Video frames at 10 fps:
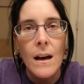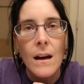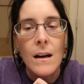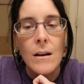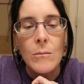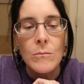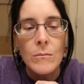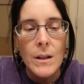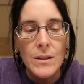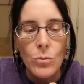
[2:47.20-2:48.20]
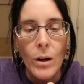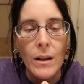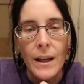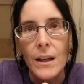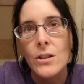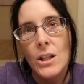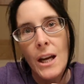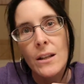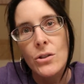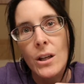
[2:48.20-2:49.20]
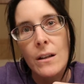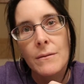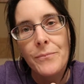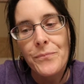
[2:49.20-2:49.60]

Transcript: as well, like I change it.